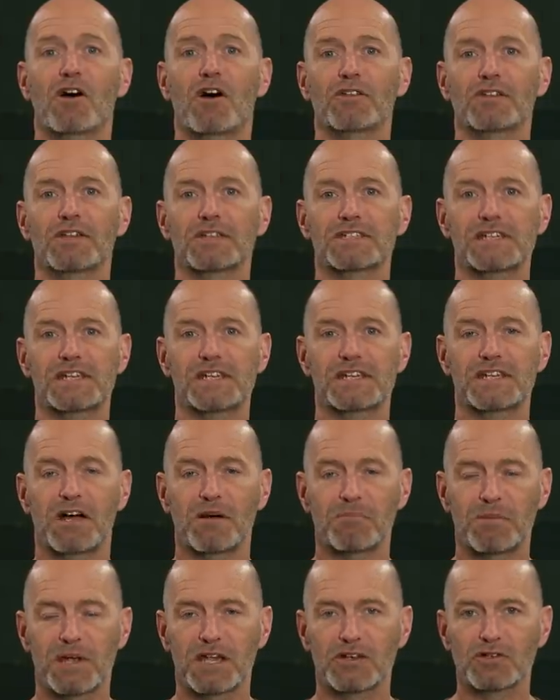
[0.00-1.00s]
on the
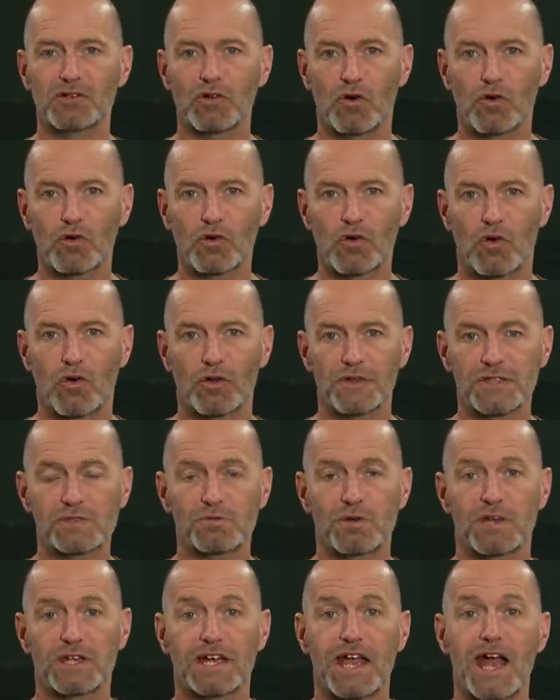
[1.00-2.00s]
T-Dub indoor court
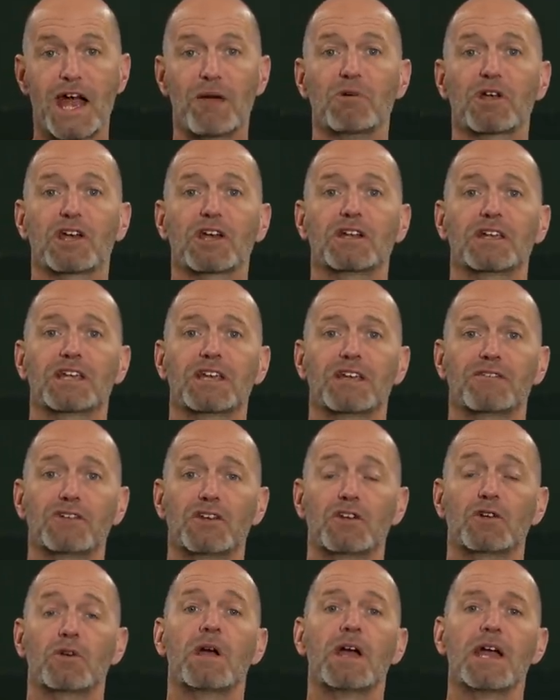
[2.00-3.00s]
this week and we're going to give
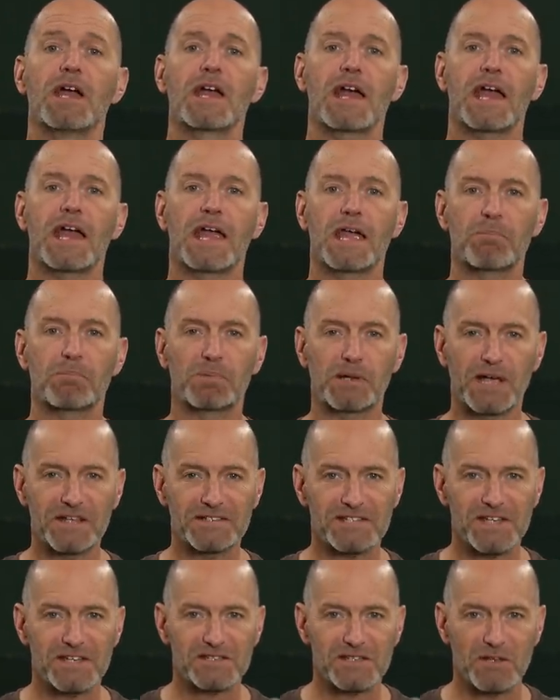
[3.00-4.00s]
you a
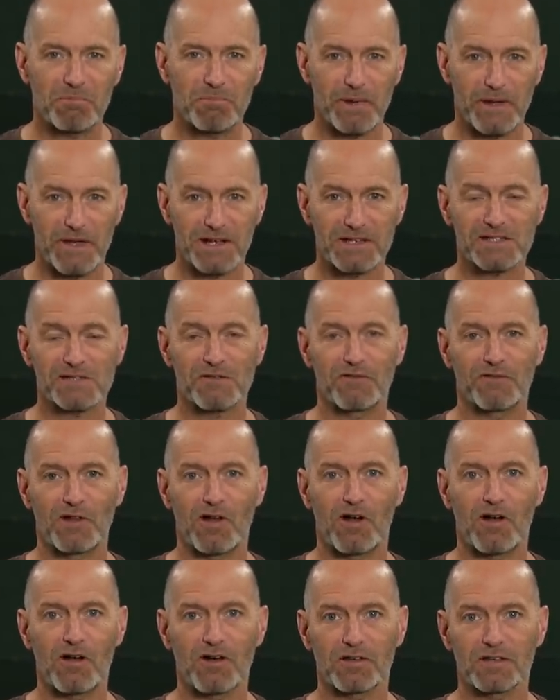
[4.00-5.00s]
Playtester Picks
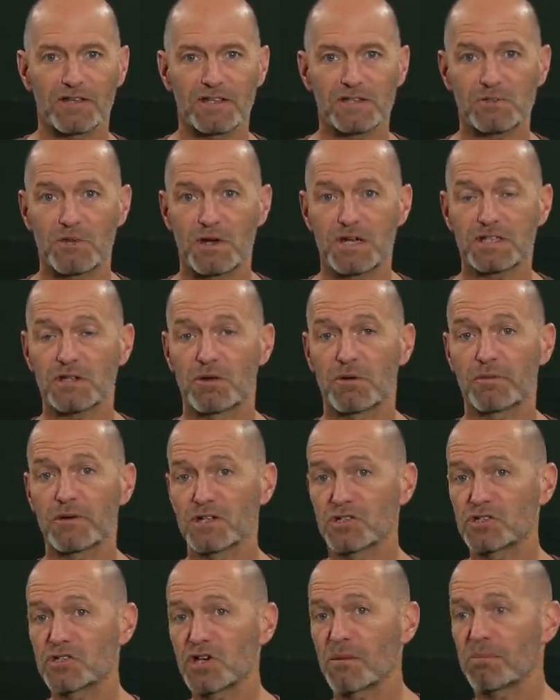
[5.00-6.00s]
vlog this week. So I'm
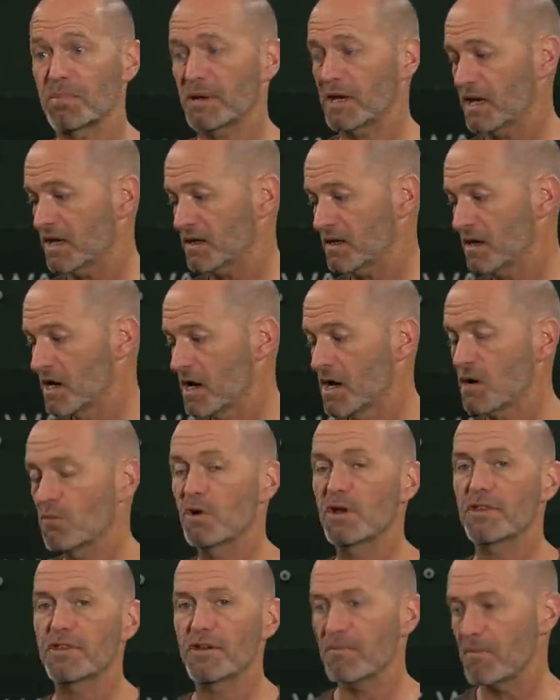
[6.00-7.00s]
going to jump in
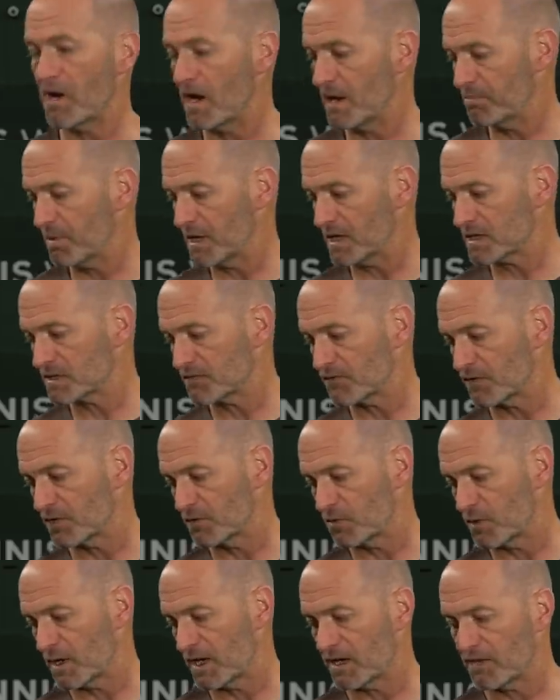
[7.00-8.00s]
with my picks for
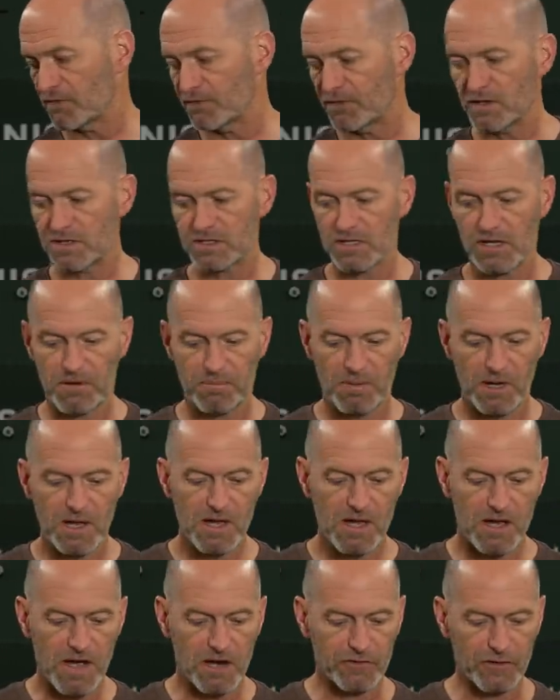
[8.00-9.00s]
the week. First up,
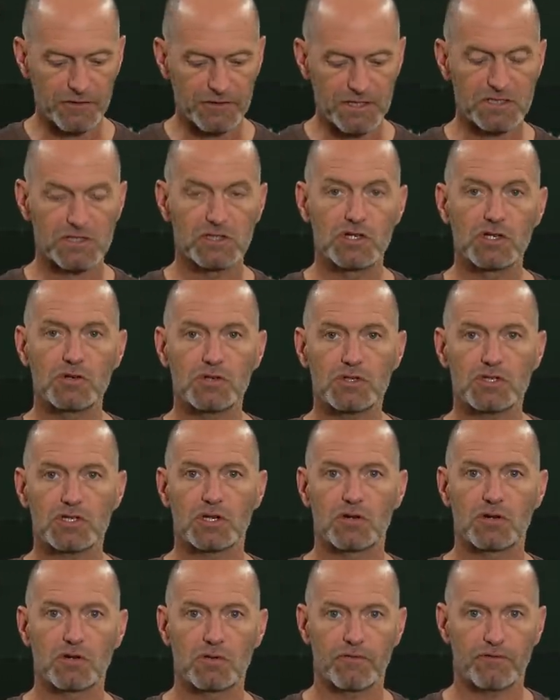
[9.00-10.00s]
I've got this new
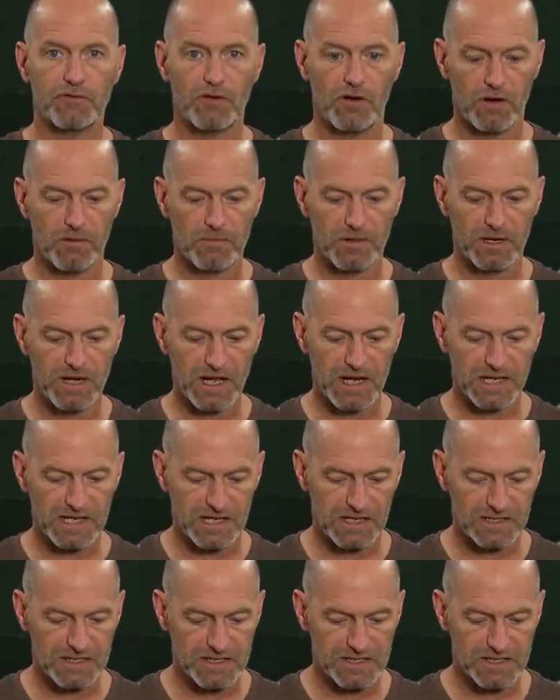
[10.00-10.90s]
shoe from Nike.